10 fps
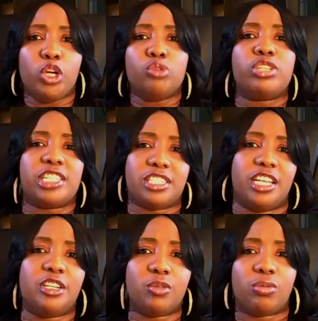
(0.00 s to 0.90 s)
Or you just
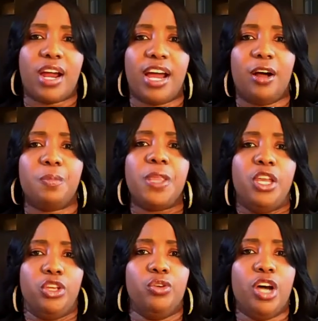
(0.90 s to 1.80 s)
sitting around,
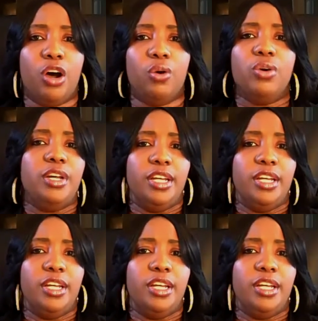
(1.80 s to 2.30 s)
you know,